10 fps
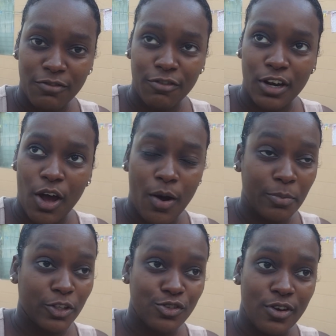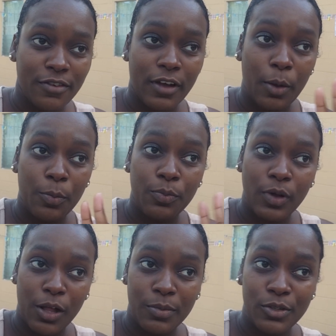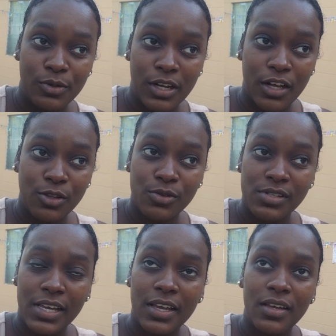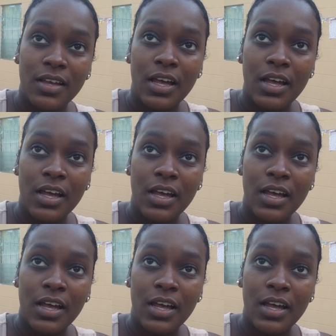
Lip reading: For now, I'm not sure if I'll be doing a closing